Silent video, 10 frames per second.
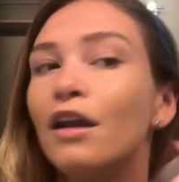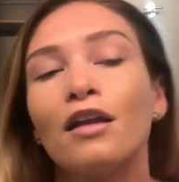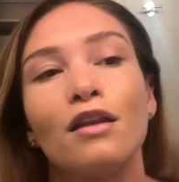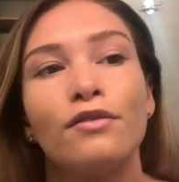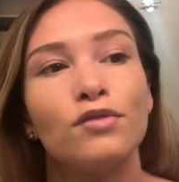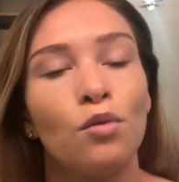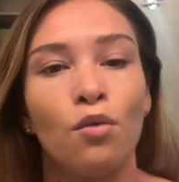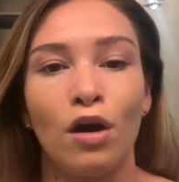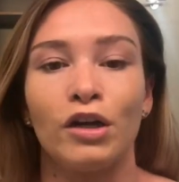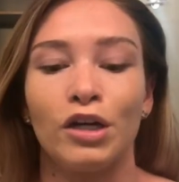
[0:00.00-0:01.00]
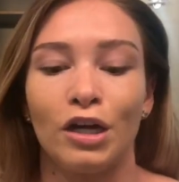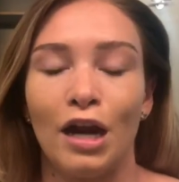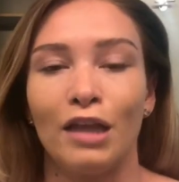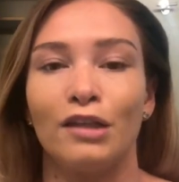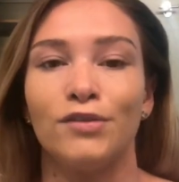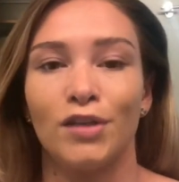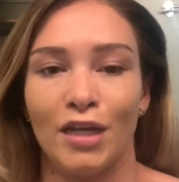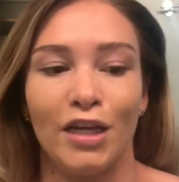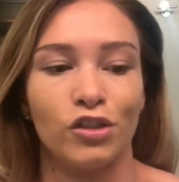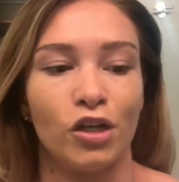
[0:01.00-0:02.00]
I love the water, I love the
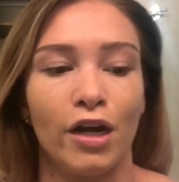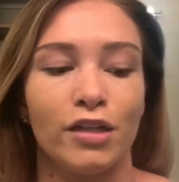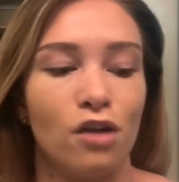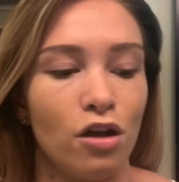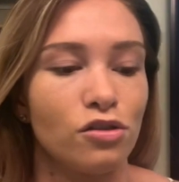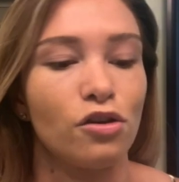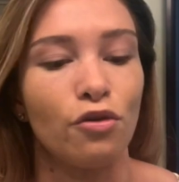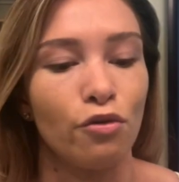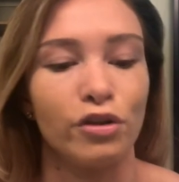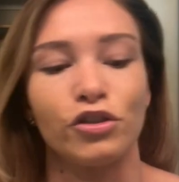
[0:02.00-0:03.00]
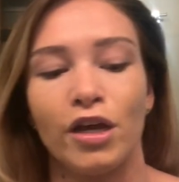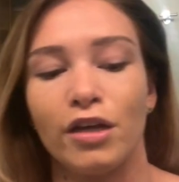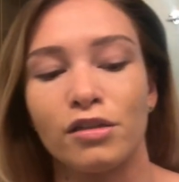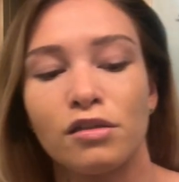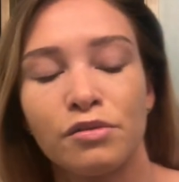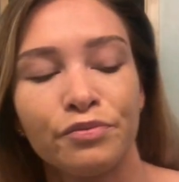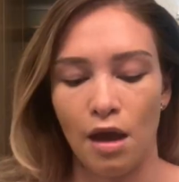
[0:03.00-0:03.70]
nature. It's all so gorgeous.